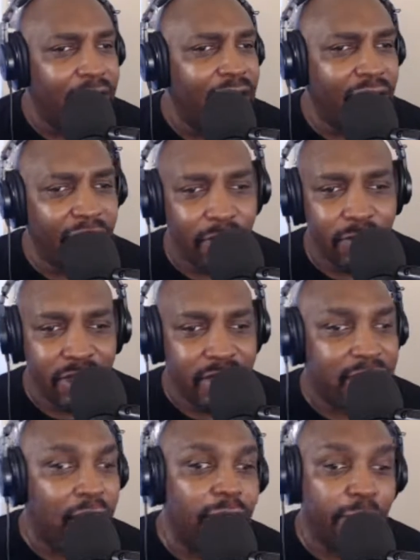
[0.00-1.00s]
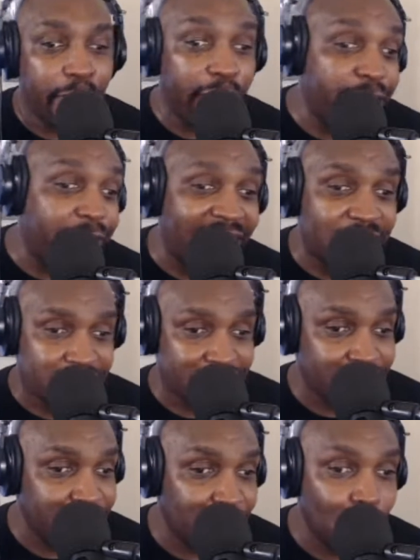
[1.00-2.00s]
illness of perfection,
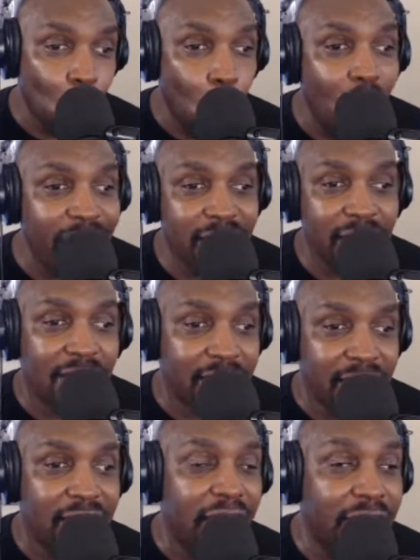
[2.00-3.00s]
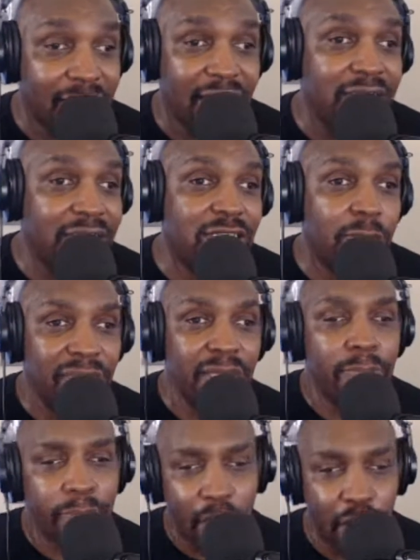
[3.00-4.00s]
wanting the things to be
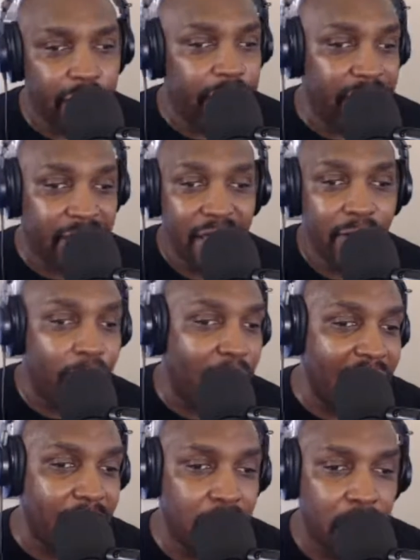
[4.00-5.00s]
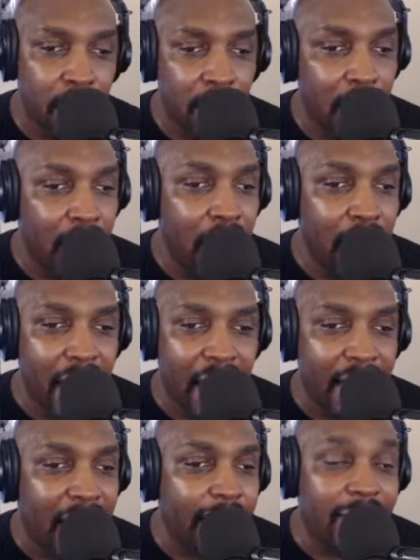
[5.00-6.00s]
perfect and right.
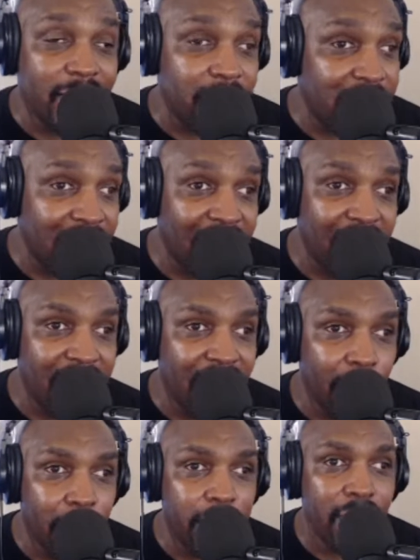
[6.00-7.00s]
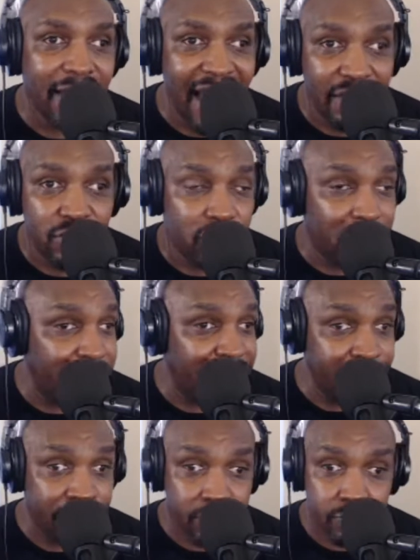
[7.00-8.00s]
And I understand that when you're live
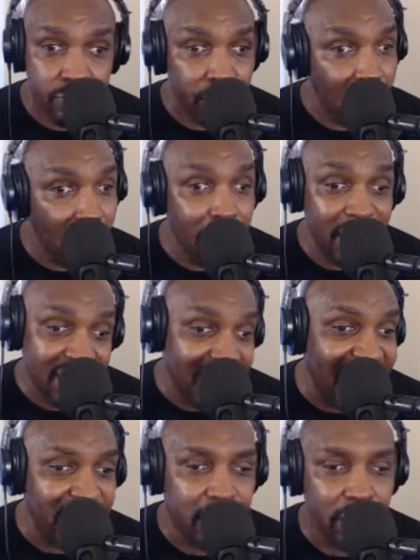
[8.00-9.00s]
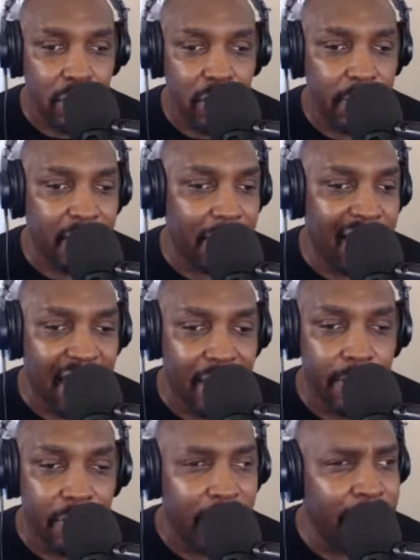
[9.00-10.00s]
streaming, mistakes are going to be
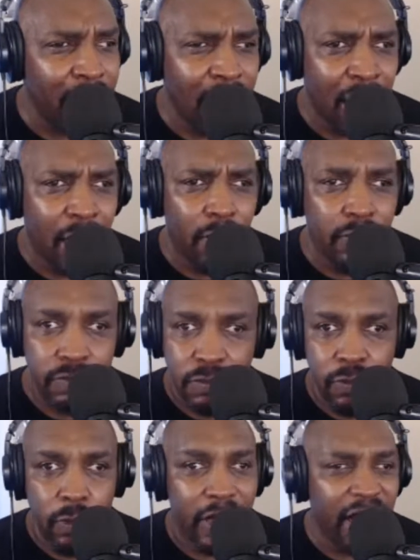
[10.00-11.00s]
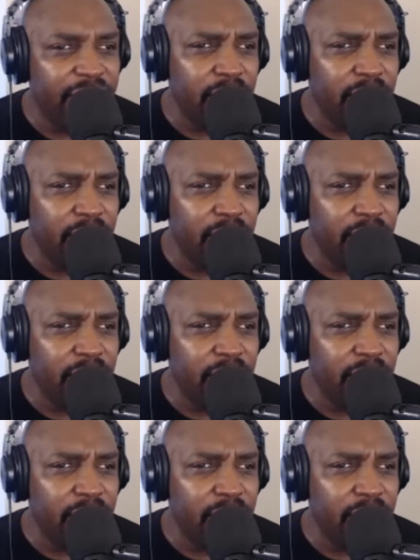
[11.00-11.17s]
made, but whatever